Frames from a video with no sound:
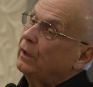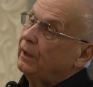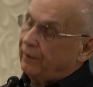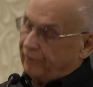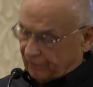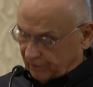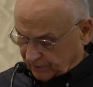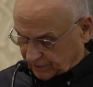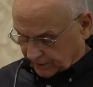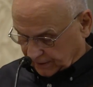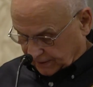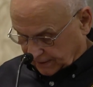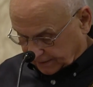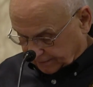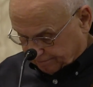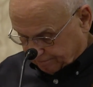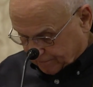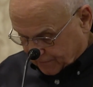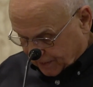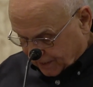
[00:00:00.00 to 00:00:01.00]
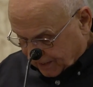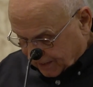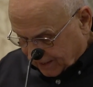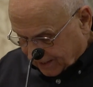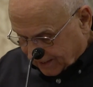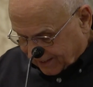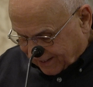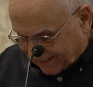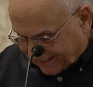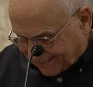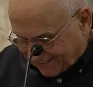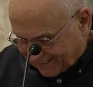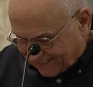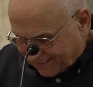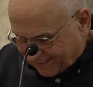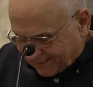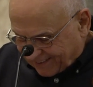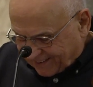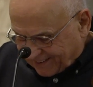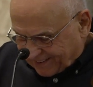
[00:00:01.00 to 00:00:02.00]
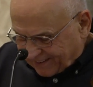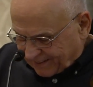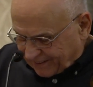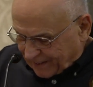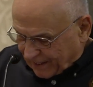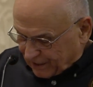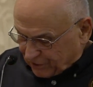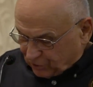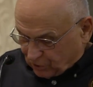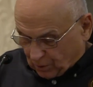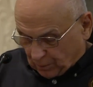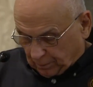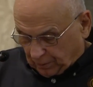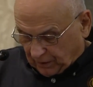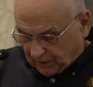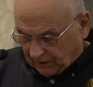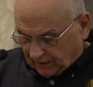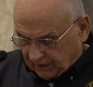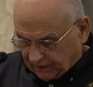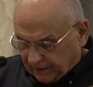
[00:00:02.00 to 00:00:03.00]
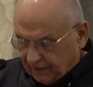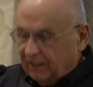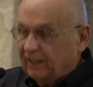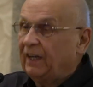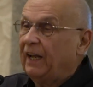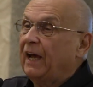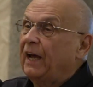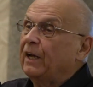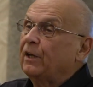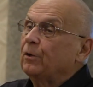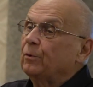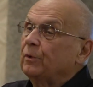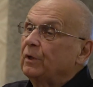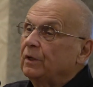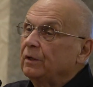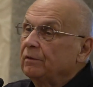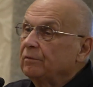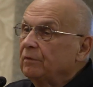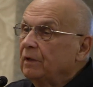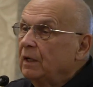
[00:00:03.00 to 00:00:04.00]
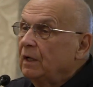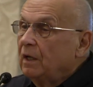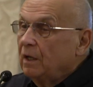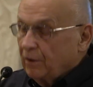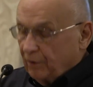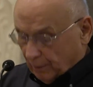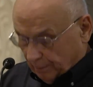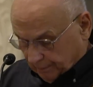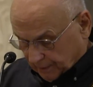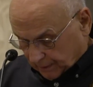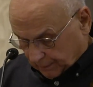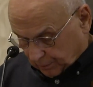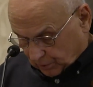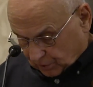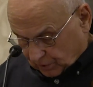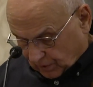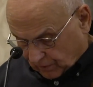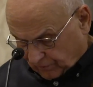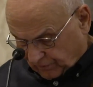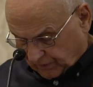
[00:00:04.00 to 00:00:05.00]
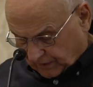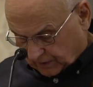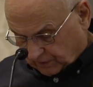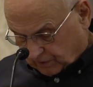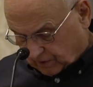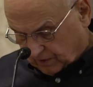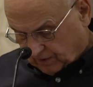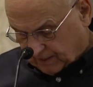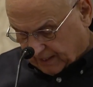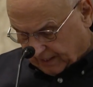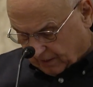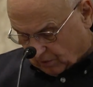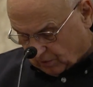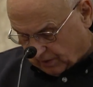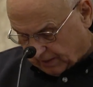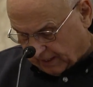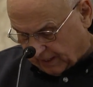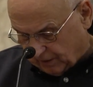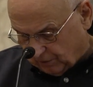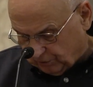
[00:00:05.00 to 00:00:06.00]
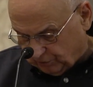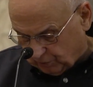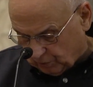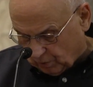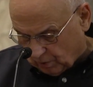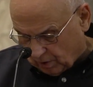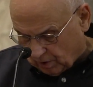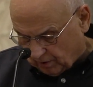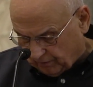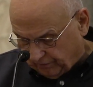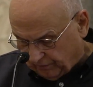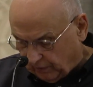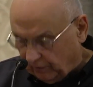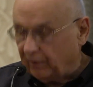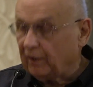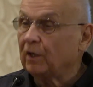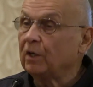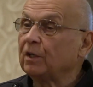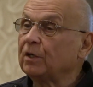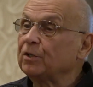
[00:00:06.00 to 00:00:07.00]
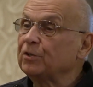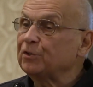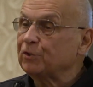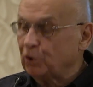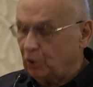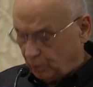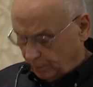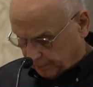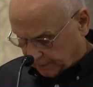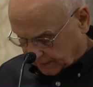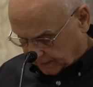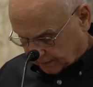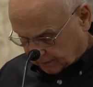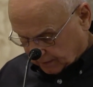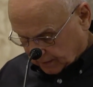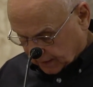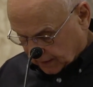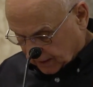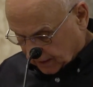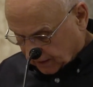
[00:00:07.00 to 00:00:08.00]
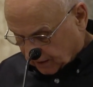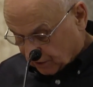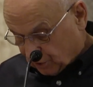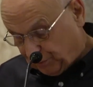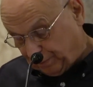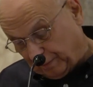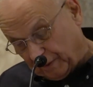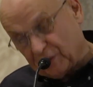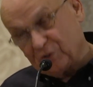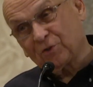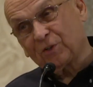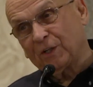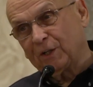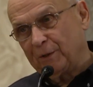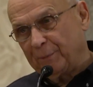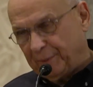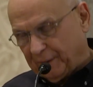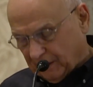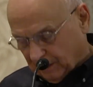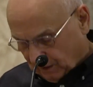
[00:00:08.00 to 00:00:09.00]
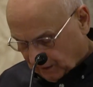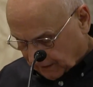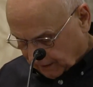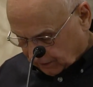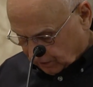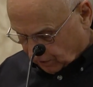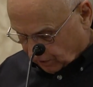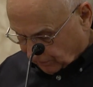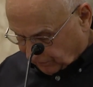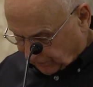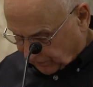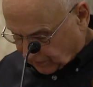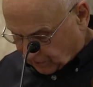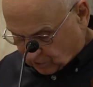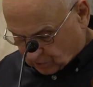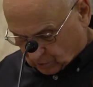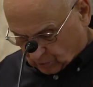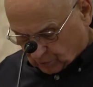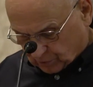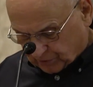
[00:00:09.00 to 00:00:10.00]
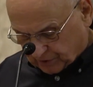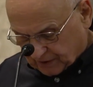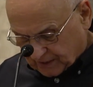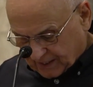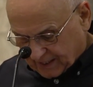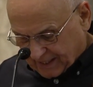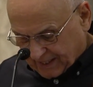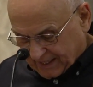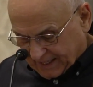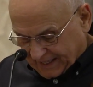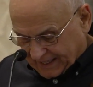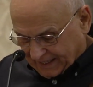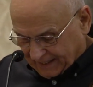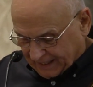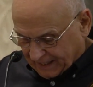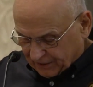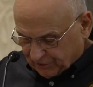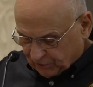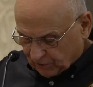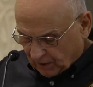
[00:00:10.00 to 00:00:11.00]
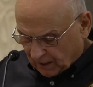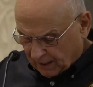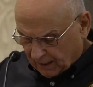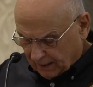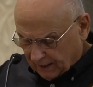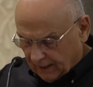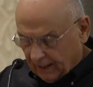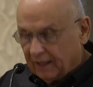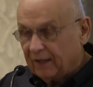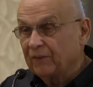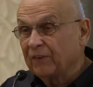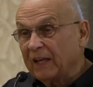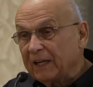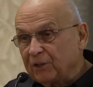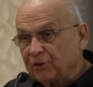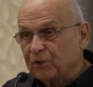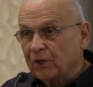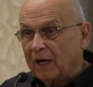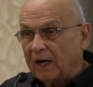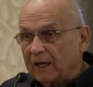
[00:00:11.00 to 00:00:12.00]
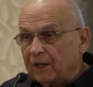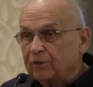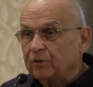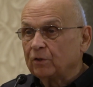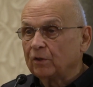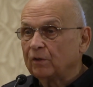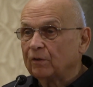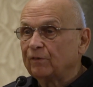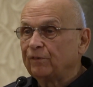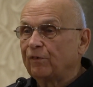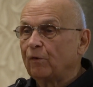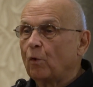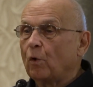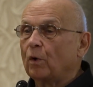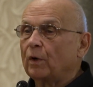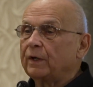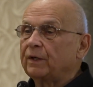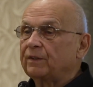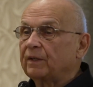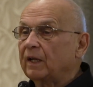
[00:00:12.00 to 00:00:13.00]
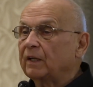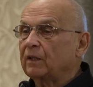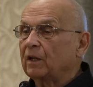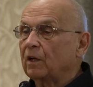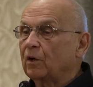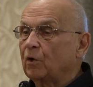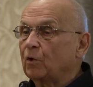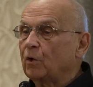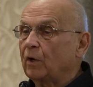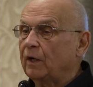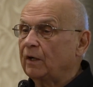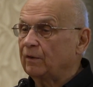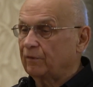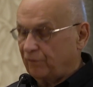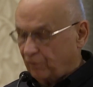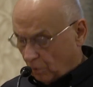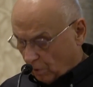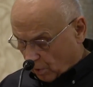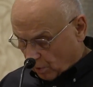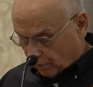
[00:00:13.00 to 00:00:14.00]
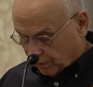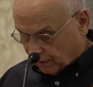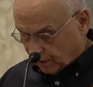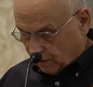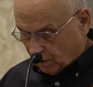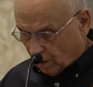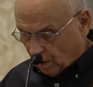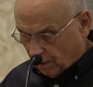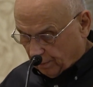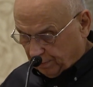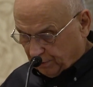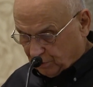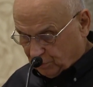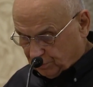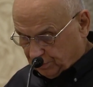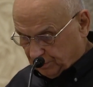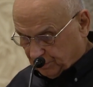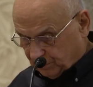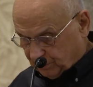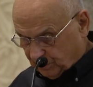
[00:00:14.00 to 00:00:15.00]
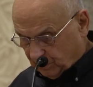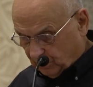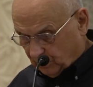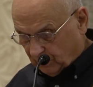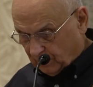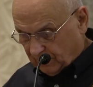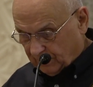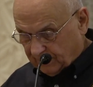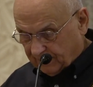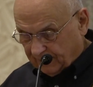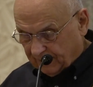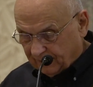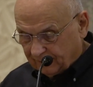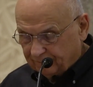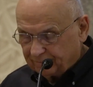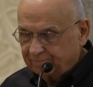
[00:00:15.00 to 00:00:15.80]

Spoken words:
everything. That's completely inaccurate. The members of Vinton Town Council are very unassuming, especially to be elected officials, and they try to avoid taking credit for all the accomplishments here in town.